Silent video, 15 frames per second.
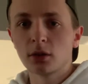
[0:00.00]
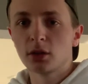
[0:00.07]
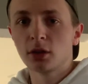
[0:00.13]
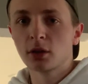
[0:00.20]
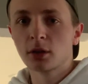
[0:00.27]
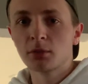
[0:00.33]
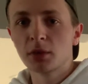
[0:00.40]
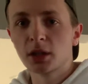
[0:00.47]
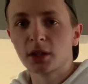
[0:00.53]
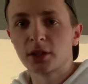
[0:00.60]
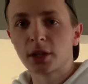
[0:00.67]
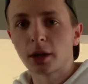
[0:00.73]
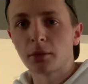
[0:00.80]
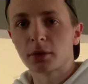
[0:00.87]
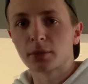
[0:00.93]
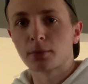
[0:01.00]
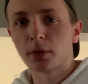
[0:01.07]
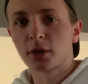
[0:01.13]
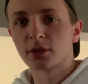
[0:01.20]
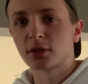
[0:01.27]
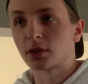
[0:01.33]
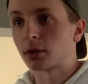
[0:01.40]
You can be the dumbest
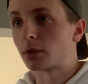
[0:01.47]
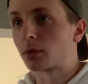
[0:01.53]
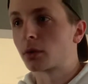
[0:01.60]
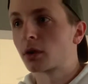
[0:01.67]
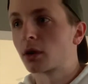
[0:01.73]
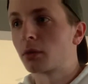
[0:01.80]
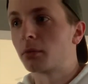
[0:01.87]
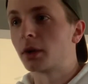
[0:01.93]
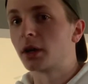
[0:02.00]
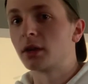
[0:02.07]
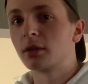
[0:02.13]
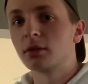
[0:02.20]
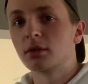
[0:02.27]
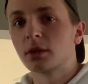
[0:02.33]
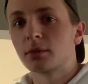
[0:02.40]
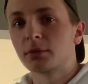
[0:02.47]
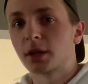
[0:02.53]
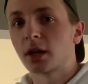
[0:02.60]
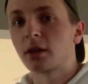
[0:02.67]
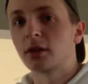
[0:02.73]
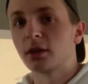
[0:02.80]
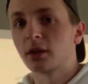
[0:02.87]
person in the world, but I'm
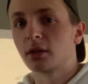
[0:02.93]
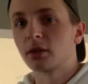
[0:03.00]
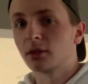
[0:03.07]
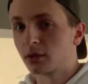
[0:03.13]
telling you,